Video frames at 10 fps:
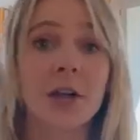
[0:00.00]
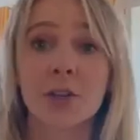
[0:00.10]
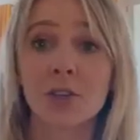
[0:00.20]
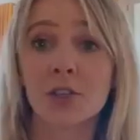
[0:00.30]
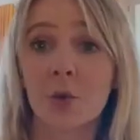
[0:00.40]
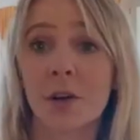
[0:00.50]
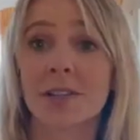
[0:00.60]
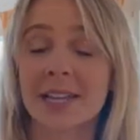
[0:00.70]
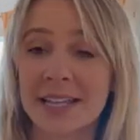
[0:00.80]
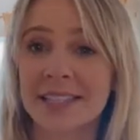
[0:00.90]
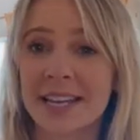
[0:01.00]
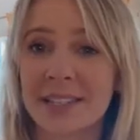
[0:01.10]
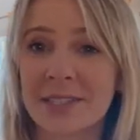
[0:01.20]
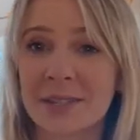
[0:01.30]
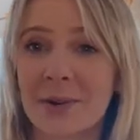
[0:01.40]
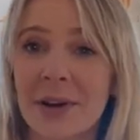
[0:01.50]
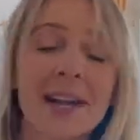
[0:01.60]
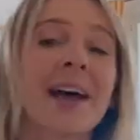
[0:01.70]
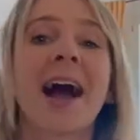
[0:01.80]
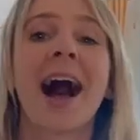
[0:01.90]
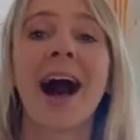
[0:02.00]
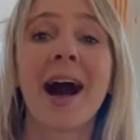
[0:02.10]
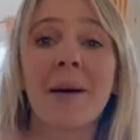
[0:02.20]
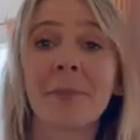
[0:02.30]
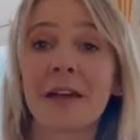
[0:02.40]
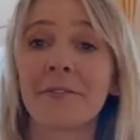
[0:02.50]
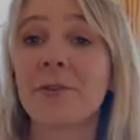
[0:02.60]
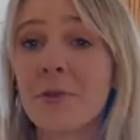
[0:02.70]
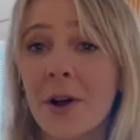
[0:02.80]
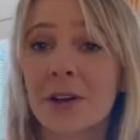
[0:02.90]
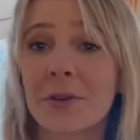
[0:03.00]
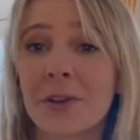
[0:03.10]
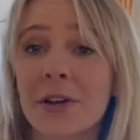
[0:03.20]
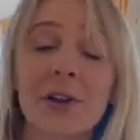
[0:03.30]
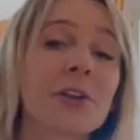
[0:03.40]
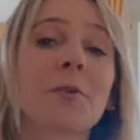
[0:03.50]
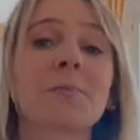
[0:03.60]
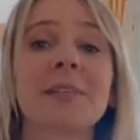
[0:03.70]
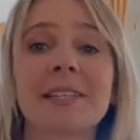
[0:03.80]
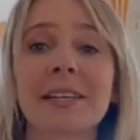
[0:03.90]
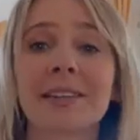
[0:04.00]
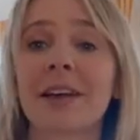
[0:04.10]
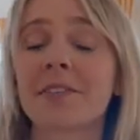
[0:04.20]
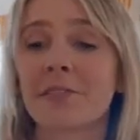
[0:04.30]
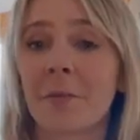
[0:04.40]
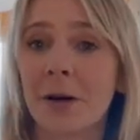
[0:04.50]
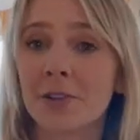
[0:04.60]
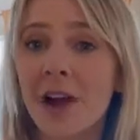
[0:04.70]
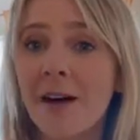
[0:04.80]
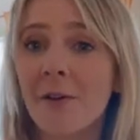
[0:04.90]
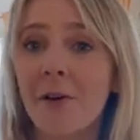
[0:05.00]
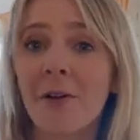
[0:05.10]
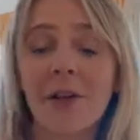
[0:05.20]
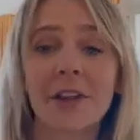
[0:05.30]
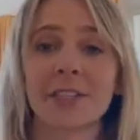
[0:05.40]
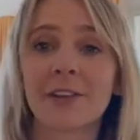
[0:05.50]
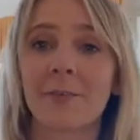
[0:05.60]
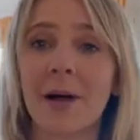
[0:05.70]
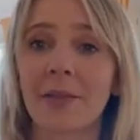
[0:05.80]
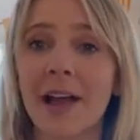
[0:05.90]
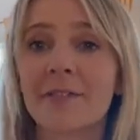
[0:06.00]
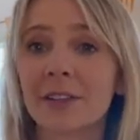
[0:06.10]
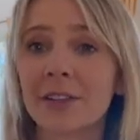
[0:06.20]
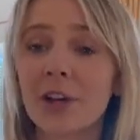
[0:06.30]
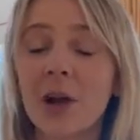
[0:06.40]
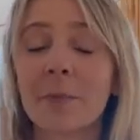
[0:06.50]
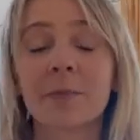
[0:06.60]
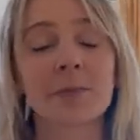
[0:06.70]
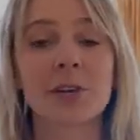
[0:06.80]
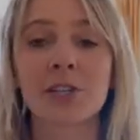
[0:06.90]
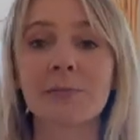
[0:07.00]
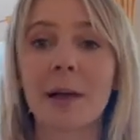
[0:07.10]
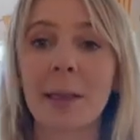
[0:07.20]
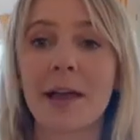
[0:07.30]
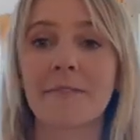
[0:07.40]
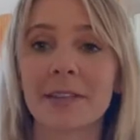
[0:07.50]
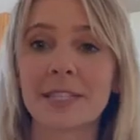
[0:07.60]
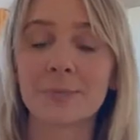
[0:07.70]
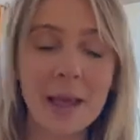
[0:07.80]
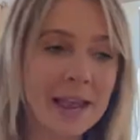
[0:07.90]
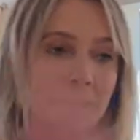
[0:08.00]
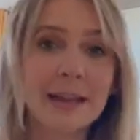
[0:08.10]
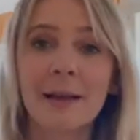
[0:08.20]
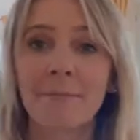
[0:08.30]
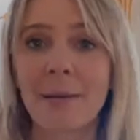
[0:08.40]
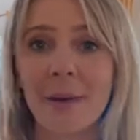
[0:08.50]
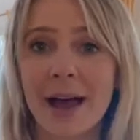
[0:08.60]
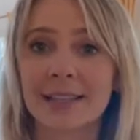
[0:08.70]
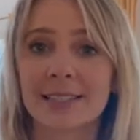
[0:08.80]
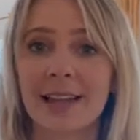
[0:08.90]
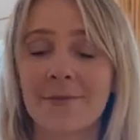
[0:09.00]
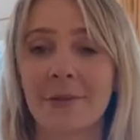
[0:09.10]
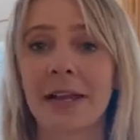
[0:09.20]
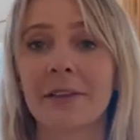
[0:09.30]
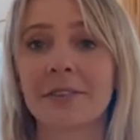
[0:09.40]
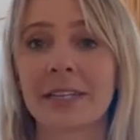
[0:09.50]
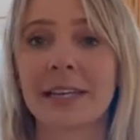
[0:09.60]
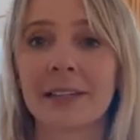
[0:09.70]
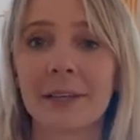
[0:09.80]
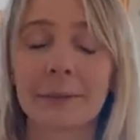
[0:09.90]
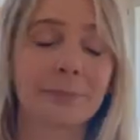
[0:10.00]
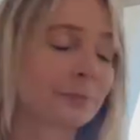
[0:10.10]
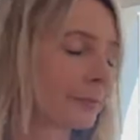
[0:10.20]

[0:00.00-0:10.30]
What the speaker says: short 10-second story. If you are new here, you'll be seeing a lot of stuff about travel, a lot of stuff about life in Europe, especially my life in Spain, my past life when I lived in Italy.